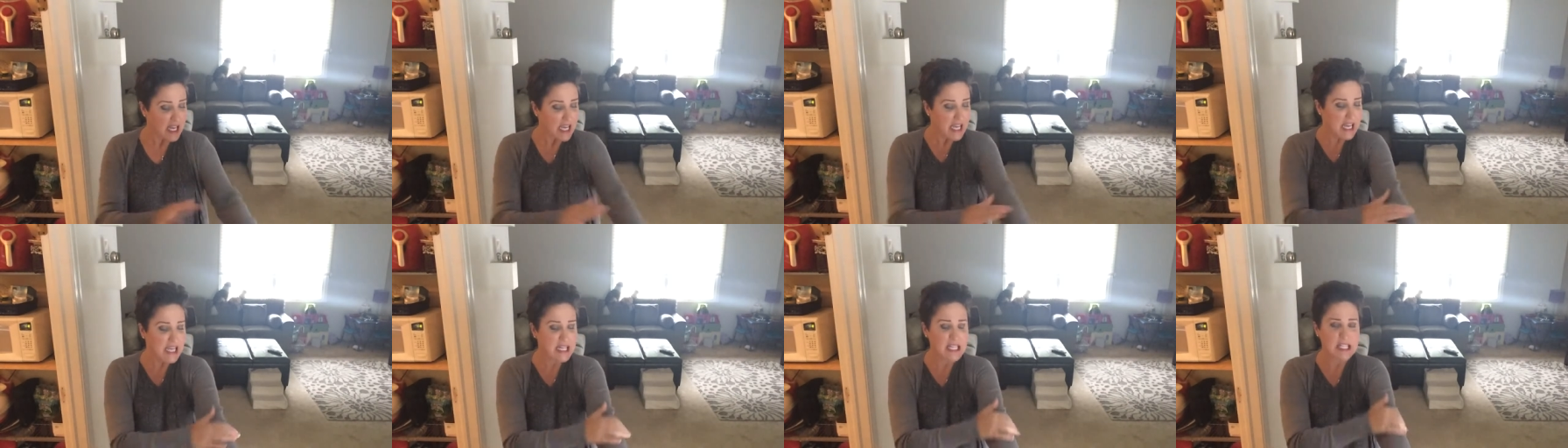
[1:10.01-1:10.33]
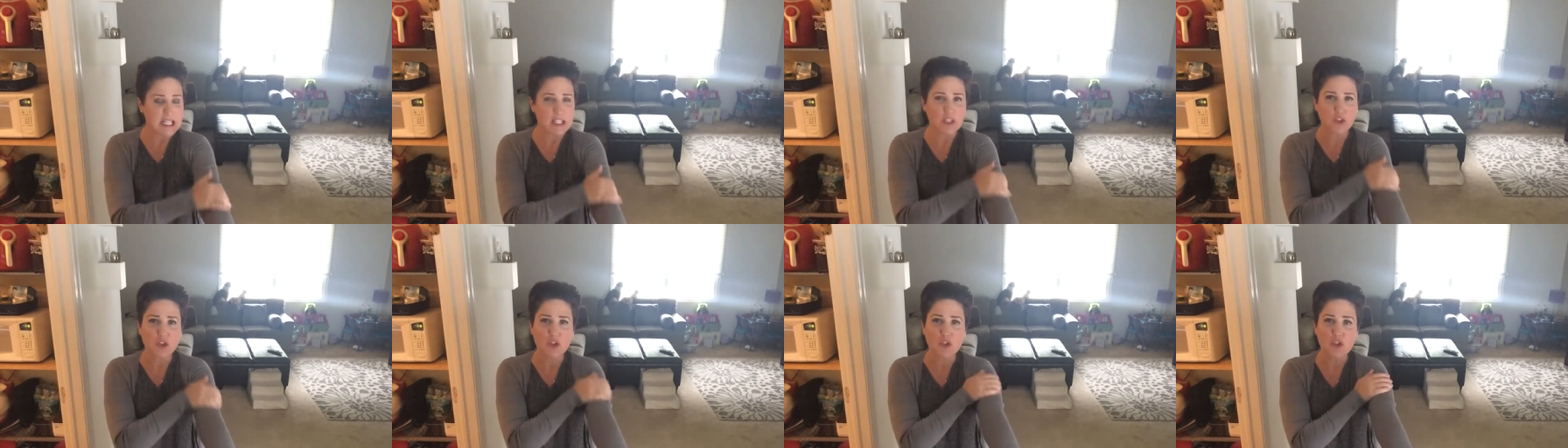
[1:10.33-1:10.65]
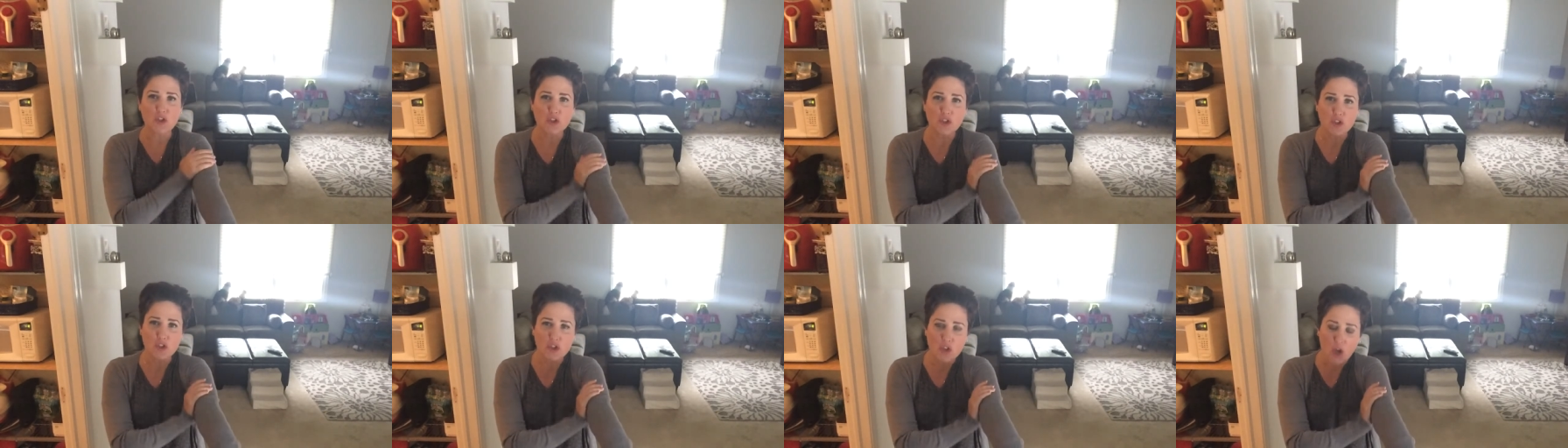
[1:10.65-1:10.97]
It is
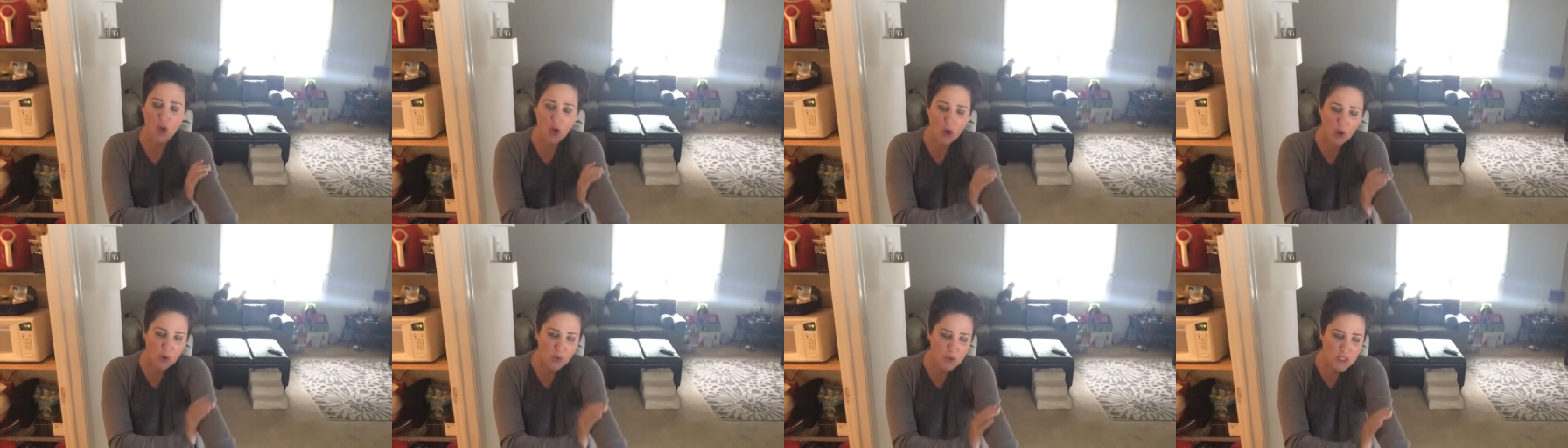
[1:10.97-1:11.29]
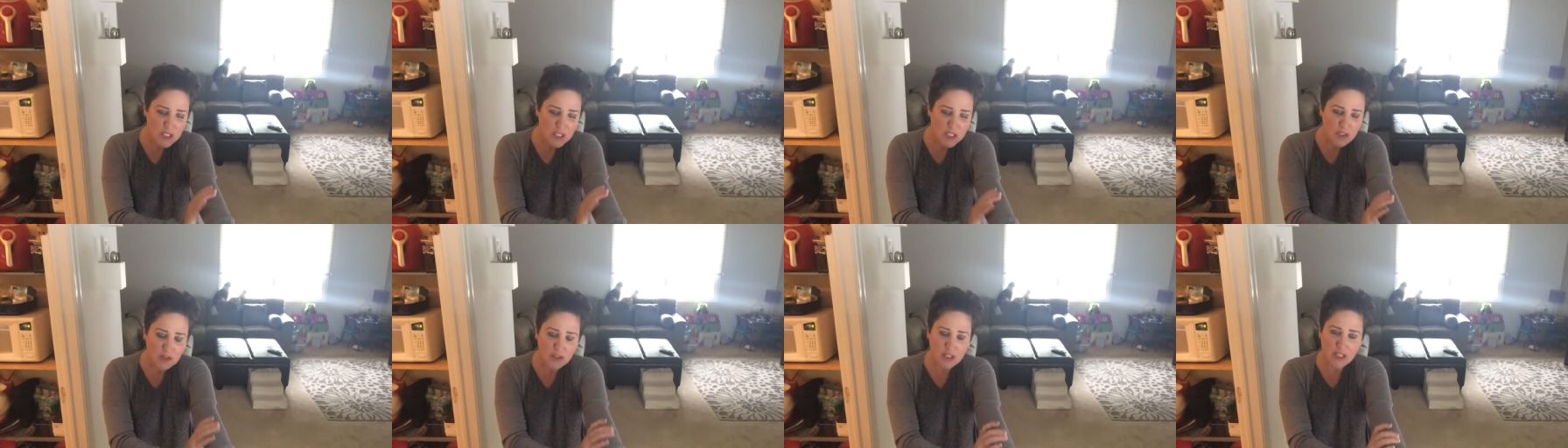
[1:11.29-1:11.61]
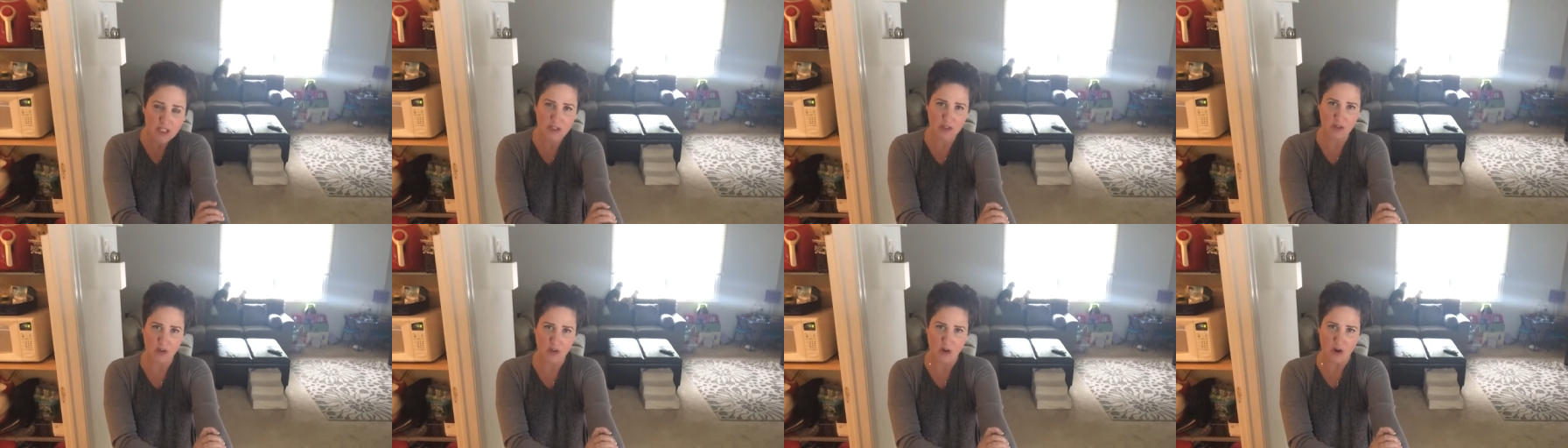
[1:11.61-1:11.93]
so silky
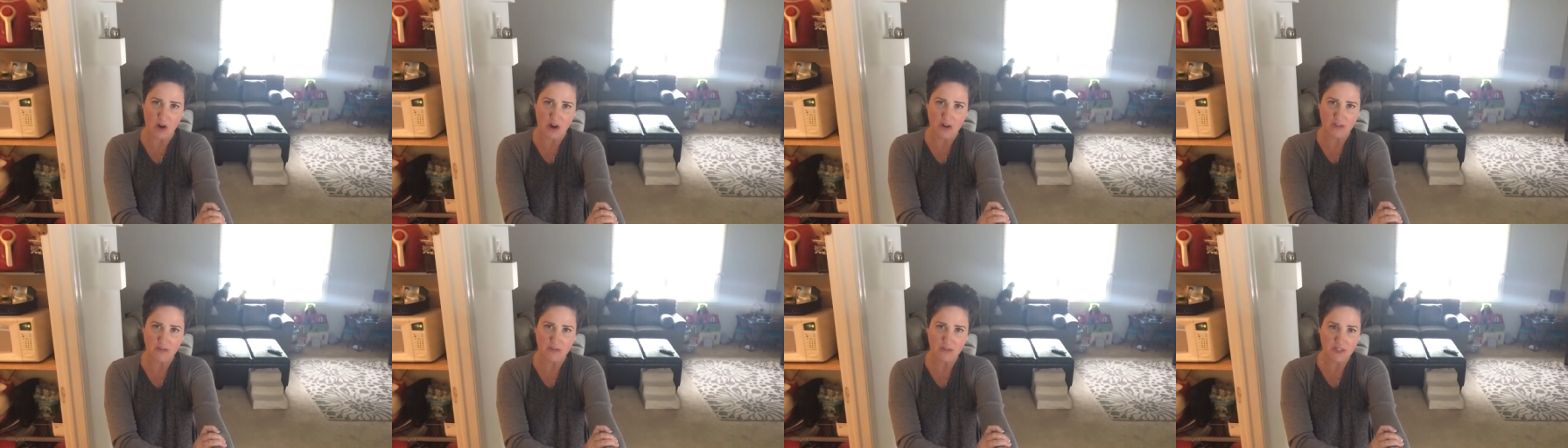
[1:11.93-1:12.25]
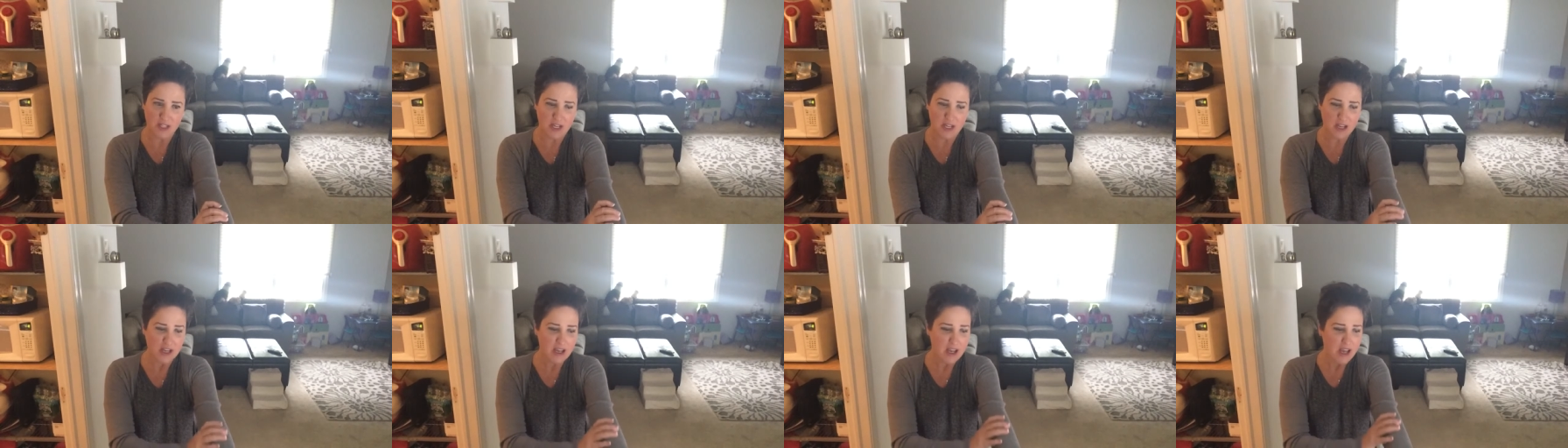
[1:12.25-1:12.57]
soft.